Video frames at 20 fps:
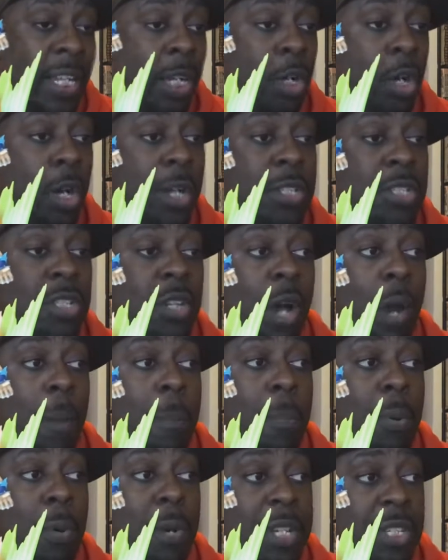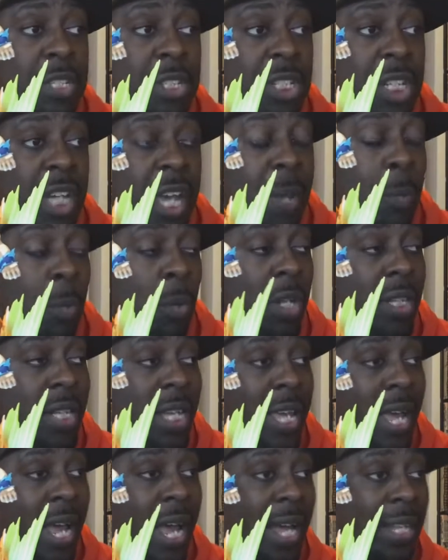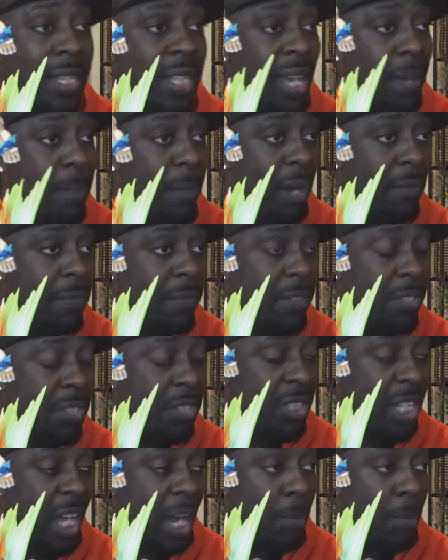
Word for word: then they're going to appreciate what they had in Marvel vs.